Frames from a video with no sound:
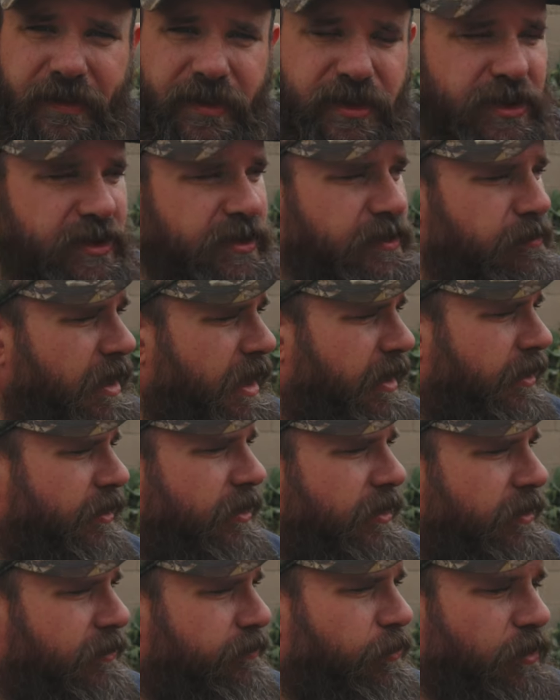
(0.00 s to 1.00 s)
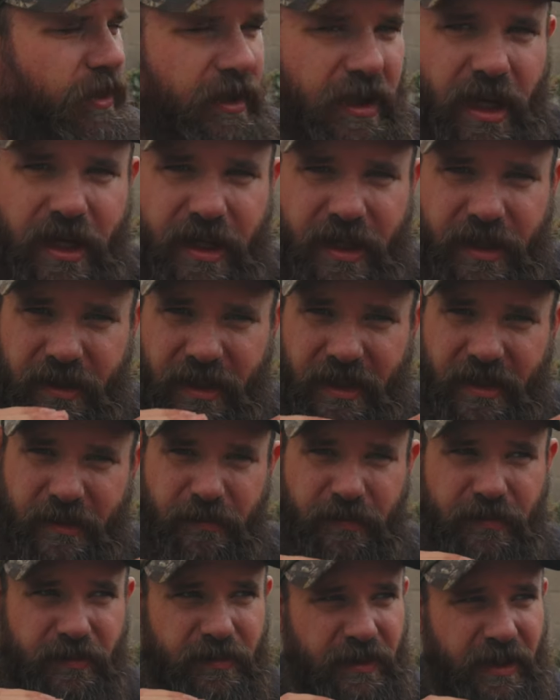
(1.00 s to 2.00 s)
of it's just a matter of we're kind of
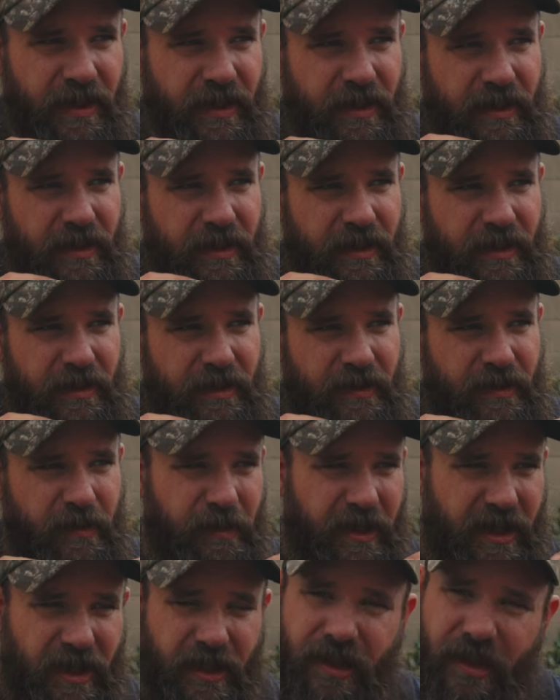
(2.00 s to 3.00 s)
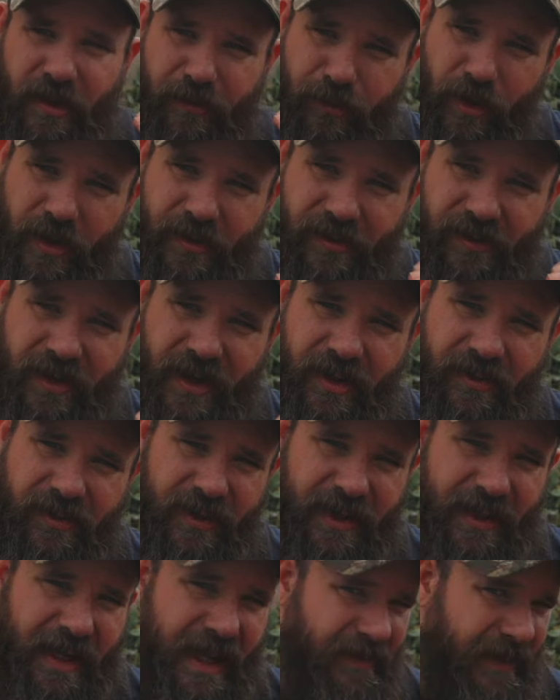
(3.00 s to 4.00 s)
in the beginning of one
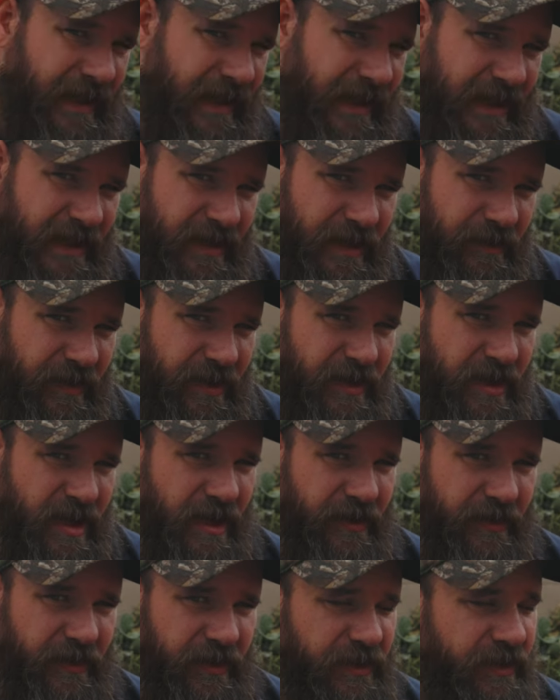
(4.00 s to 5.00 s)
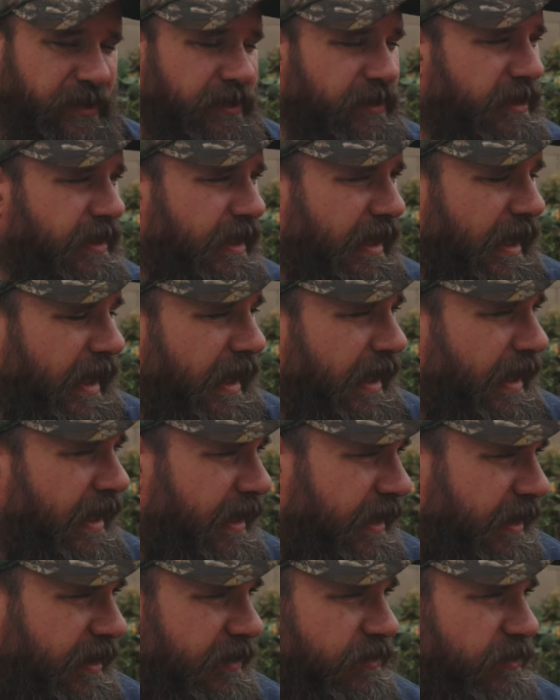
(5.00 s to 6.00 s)
season and at the end of another,
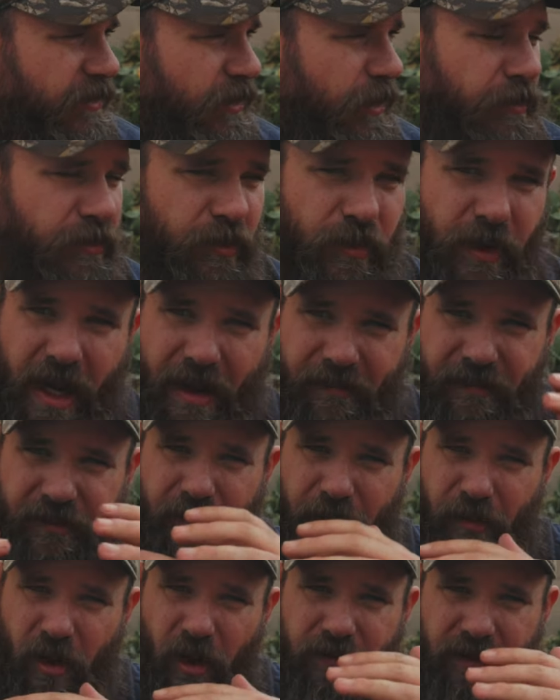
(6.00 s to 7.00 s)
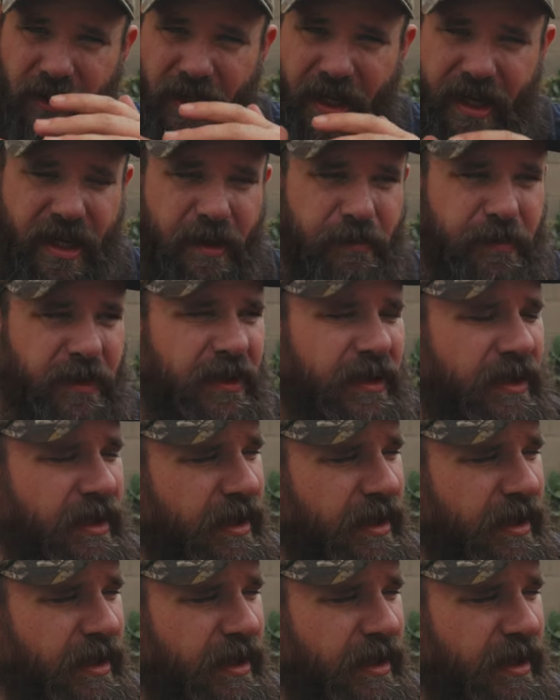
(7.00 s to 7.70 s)
and so we're having some overlap.